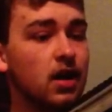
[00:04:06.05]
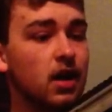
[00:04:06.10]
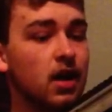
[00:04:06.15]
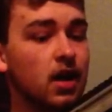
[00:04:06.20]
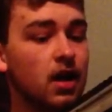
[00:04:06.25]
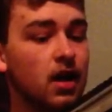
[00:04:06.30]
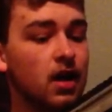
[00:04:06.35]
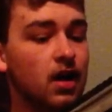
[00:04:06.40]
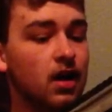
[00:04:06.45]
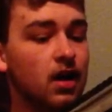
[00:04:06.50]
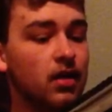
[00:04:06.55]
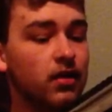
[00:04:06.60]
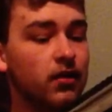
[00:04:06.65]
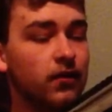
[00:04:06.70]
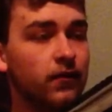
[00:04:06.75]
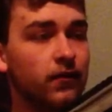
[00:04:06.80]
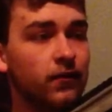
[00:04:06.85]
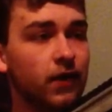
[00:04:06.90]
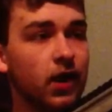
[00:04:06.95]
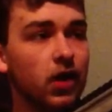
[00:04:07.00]

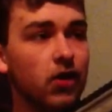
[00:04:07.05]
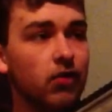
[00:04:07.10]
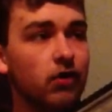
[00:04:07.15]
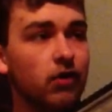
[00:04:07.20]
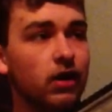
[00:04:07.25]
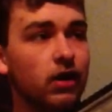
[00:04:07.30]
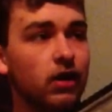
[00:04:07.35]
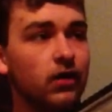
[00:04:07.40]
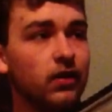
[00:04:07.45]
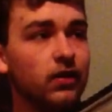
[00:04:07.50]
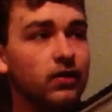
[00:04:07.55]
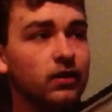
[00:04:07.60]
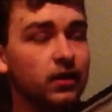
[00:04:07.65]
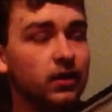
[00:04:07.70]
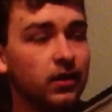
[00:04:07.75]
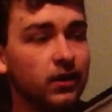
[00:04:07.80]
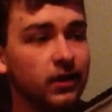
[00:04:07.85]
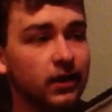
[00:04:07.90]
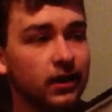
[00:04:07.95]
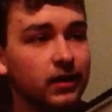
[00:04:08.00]
The fire rate on this, I
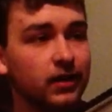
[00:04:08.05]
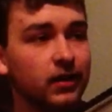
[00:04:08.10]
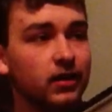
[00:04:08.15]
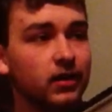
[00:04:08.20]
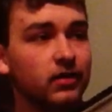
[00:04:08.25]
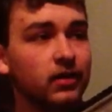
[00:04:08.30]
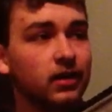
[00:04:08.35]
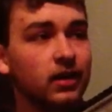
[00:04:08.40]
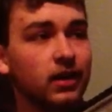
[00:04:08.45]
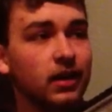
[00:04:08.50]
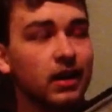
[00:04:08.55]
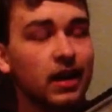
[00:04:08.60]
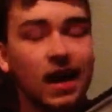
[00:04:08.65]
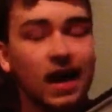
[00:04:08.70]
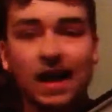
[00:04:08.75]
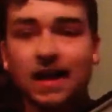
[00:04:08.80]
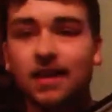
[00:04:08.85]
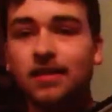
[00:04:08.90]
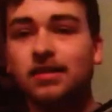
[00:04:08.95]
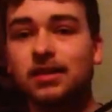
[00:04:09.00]
think I clocked it in at
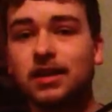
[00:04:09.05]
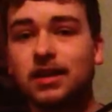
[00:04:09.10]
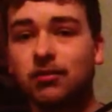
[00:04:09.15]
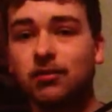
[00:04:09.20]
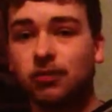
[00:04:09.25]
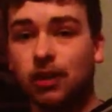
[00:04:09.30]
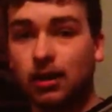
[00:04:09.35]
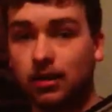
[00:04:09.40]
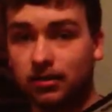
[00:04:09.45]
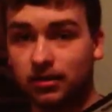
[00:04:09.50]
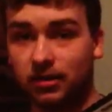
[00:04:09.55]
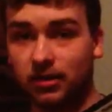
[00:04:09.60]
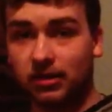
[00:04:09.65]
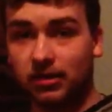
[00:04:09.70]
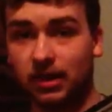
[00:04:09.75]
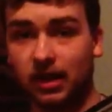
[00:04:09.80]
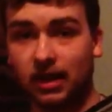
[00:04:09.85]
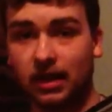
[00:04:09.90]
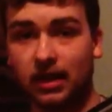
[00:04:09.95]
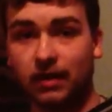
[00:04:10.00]
18 rounds a
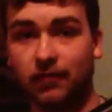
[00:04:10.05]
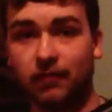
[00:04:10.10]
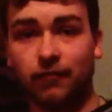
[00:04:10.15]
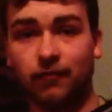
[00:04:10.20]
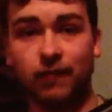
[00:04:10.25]
second.